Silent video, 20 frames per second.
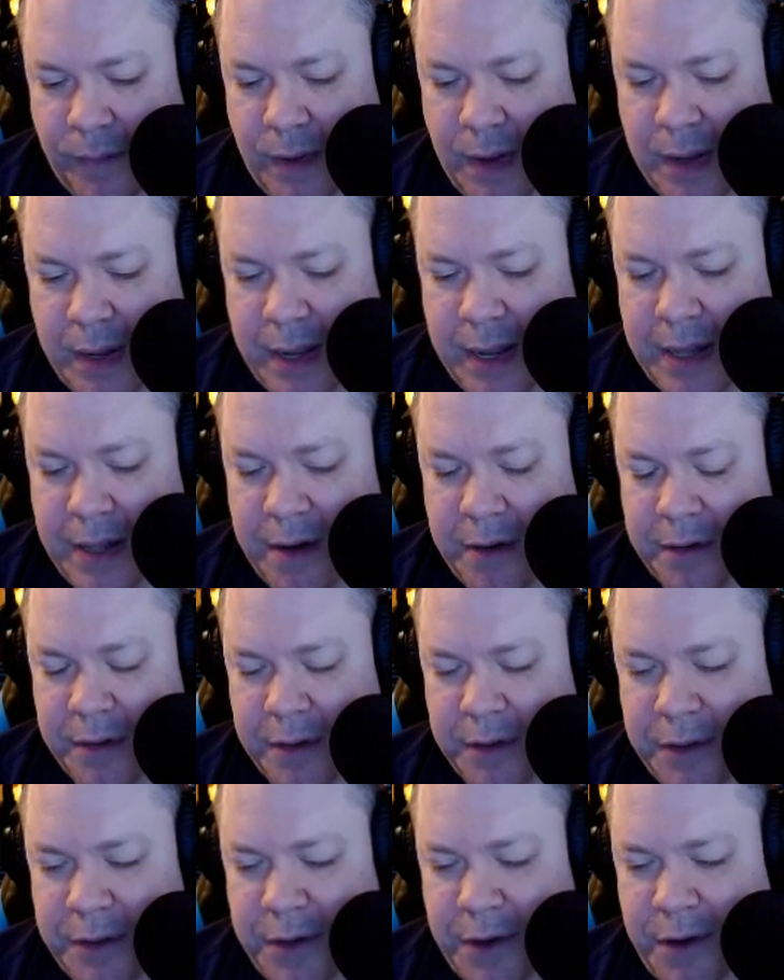Again, there's
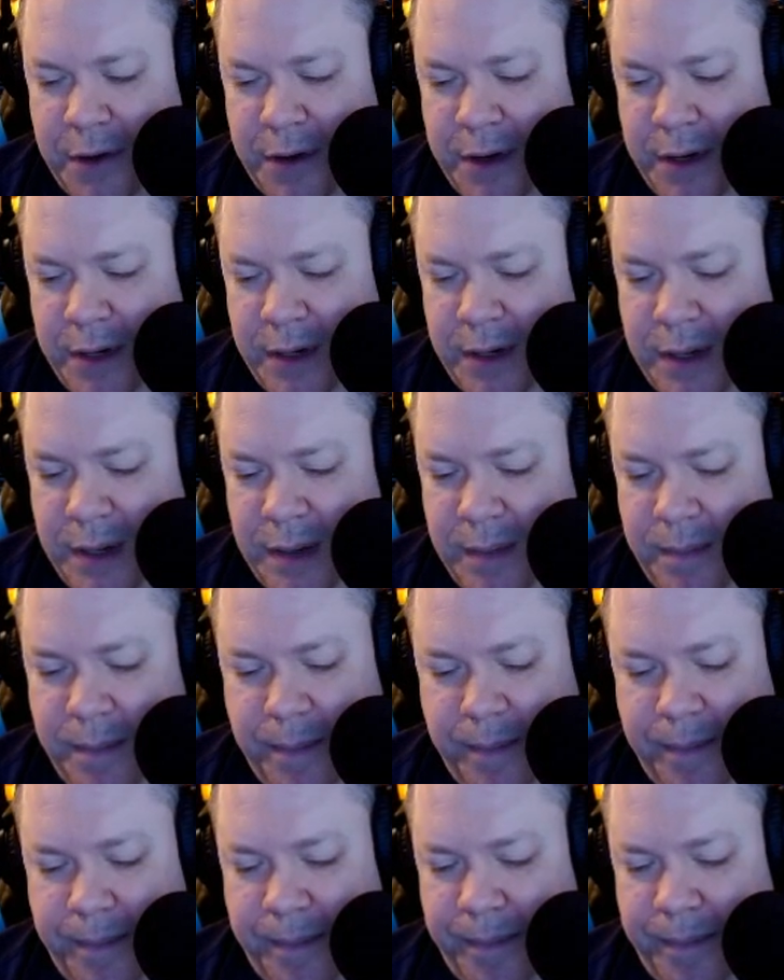a certain
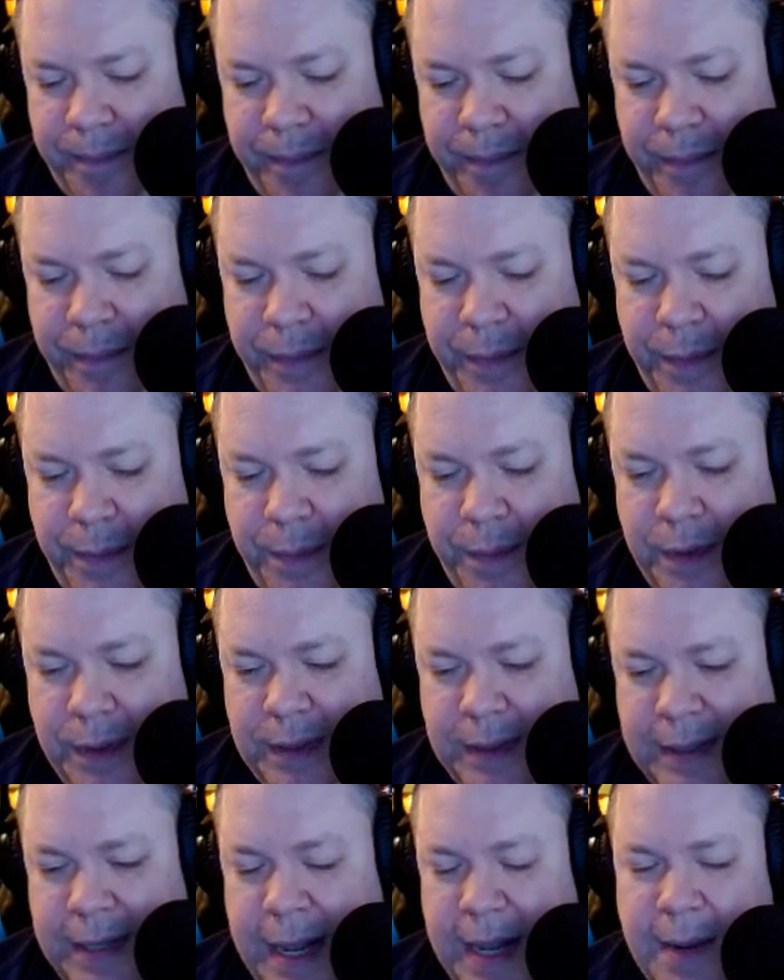
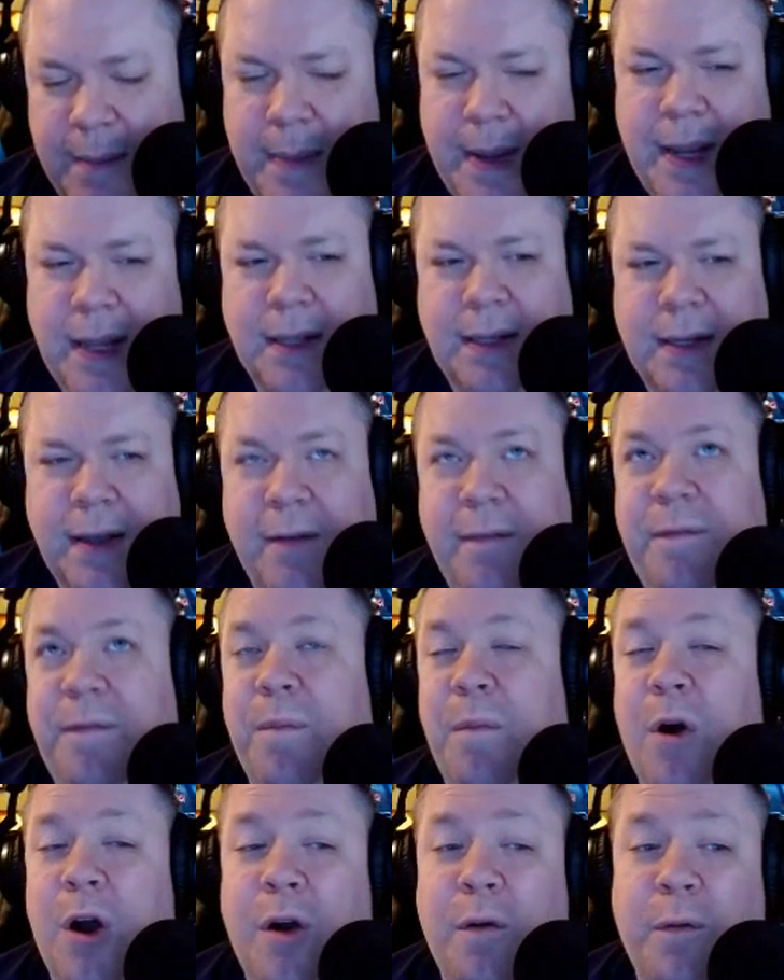segment of
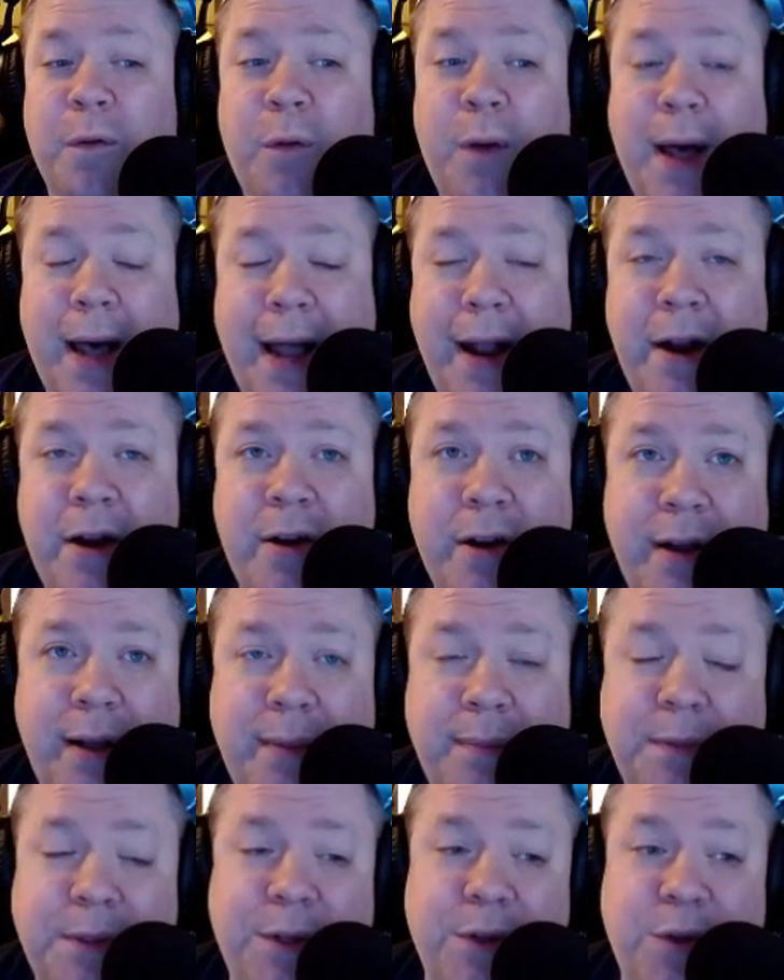Marvel higher
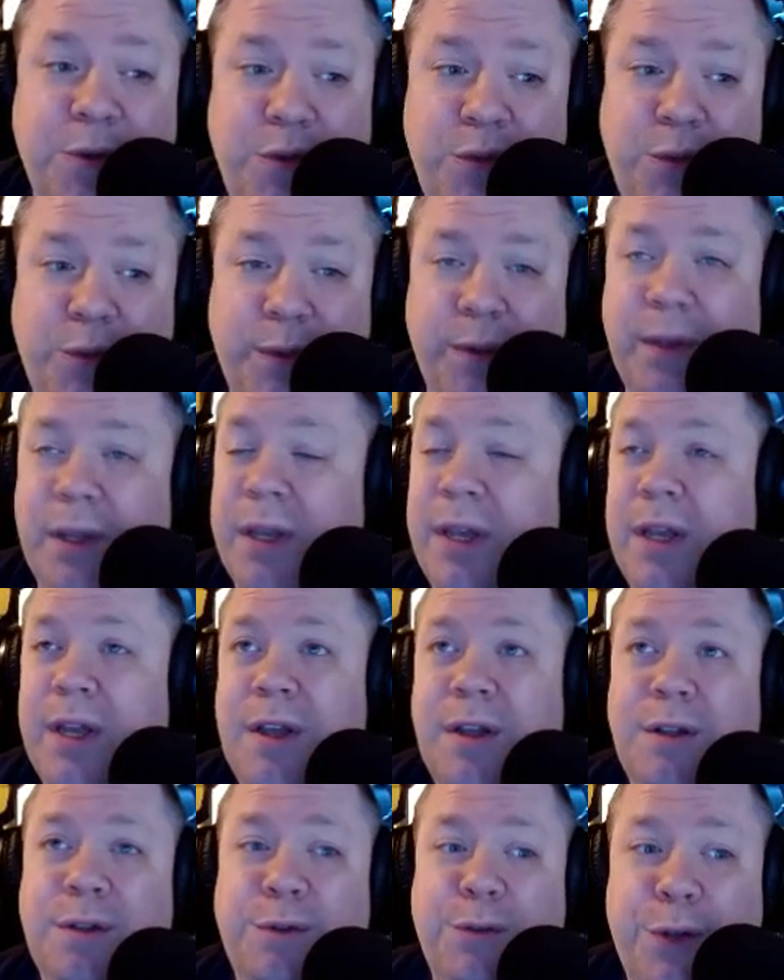ups who
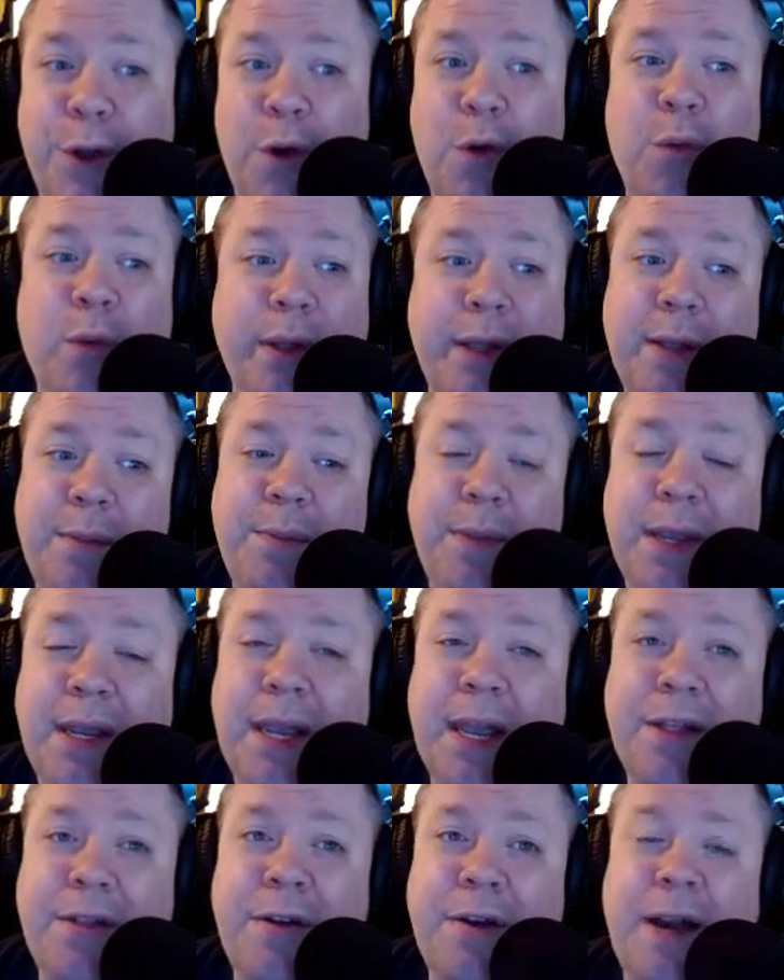don't want them
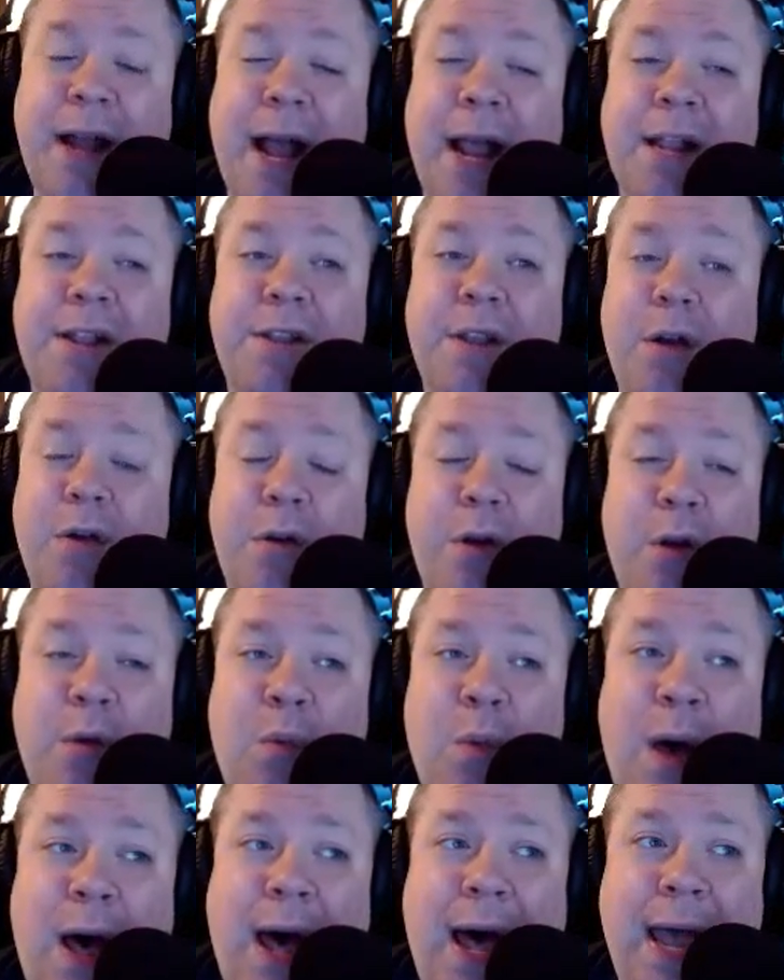together, and I don't know
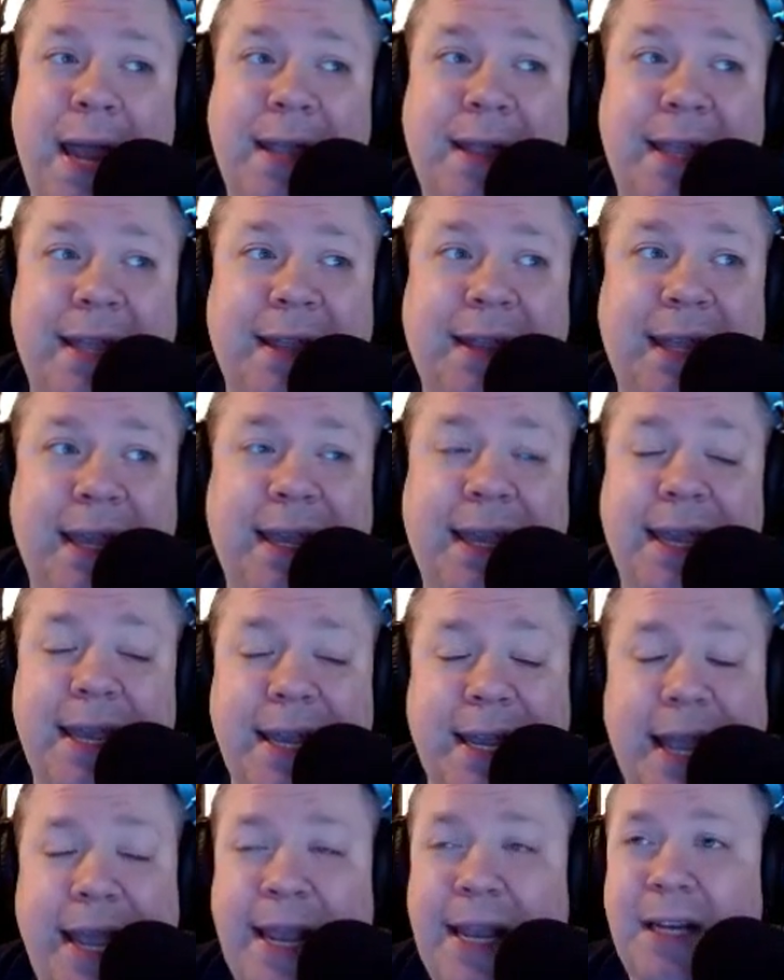why. They think
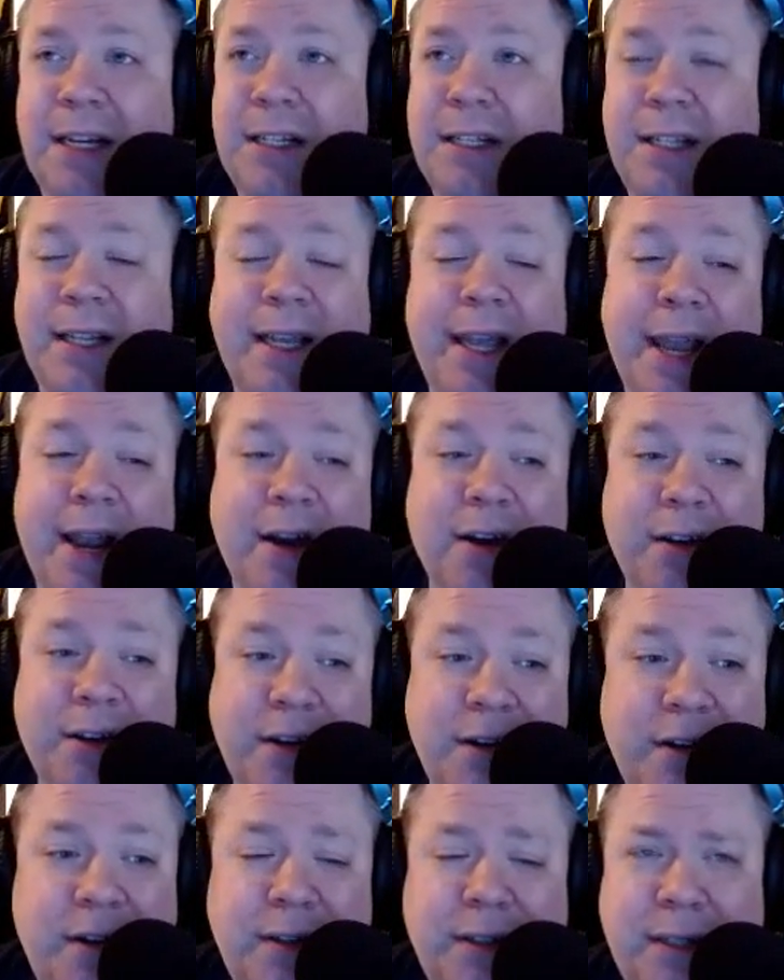he ages the
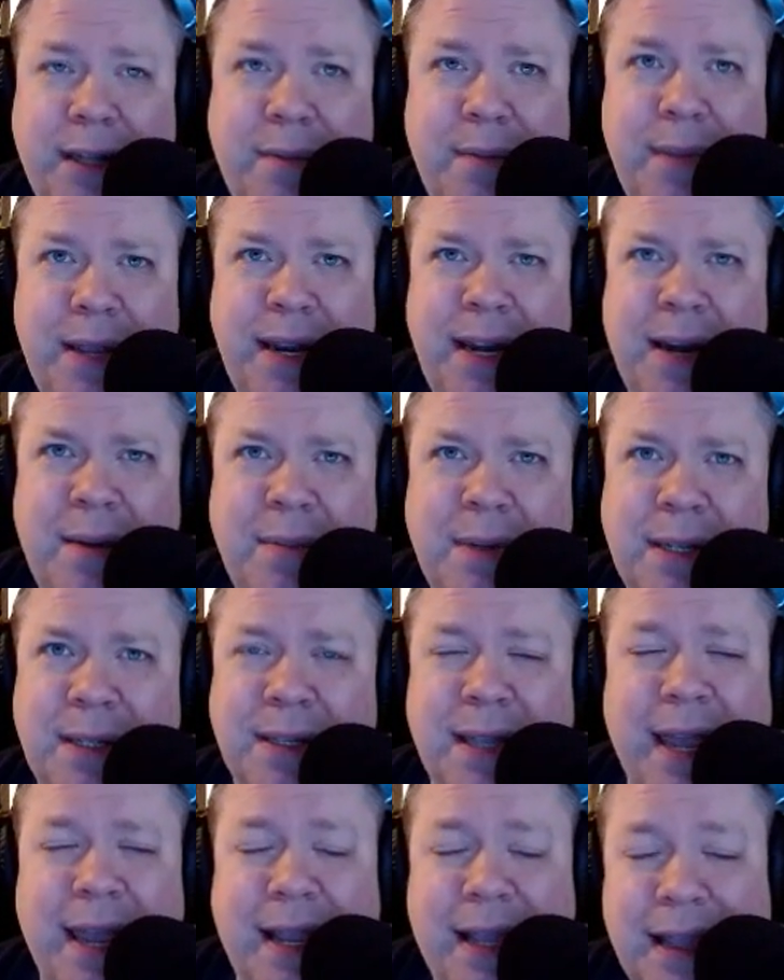character or something, and I'm
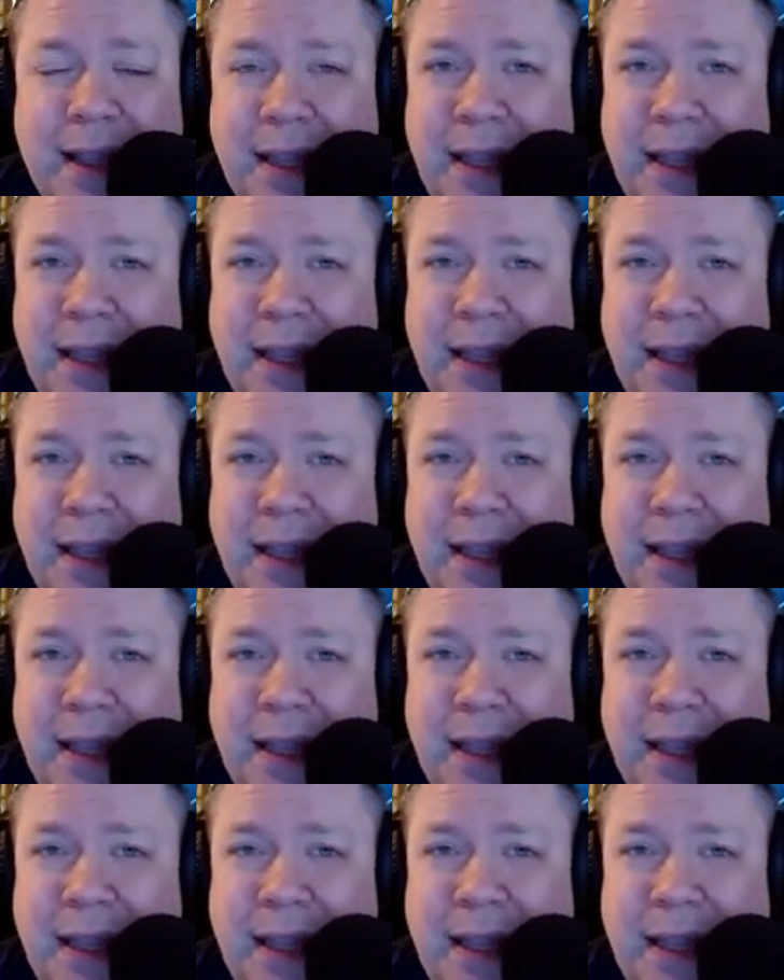just like,